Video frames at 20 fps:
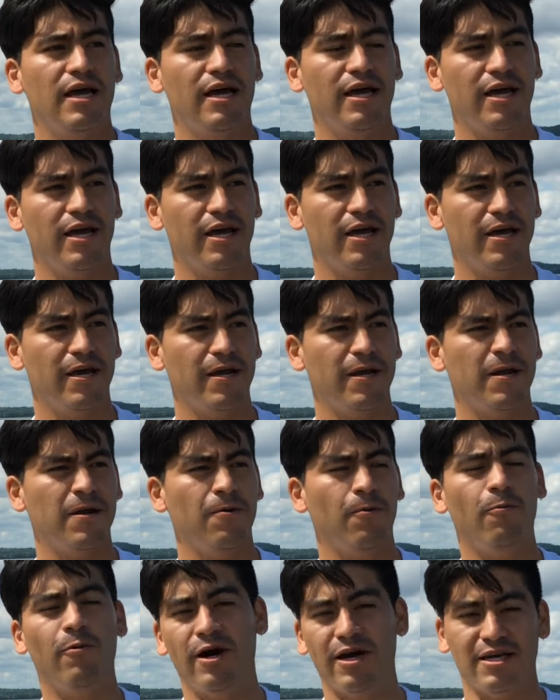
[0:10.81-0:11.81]

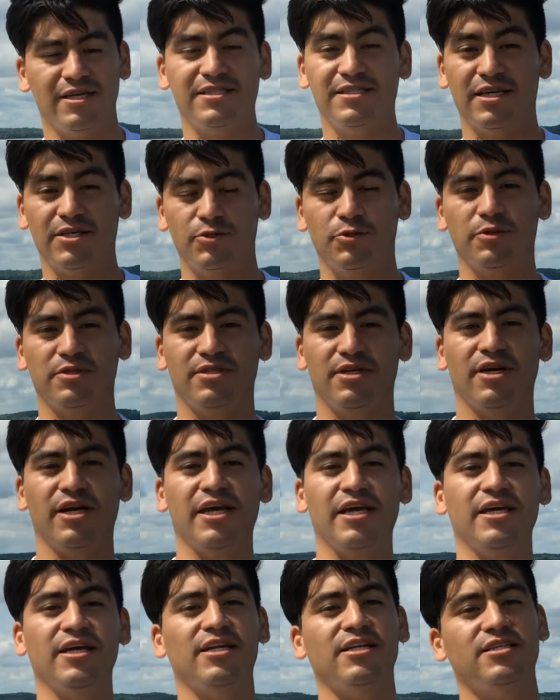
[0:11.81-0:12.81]
And why I start to study
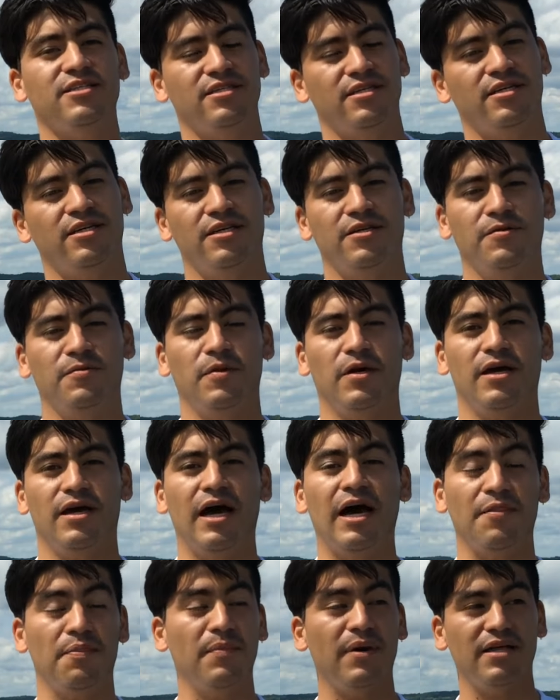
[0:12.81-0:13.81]
English and
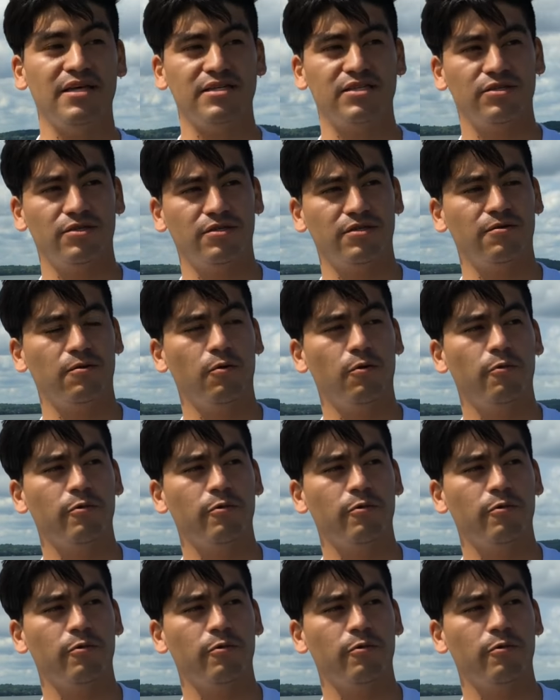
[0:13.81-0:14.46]
at Madison,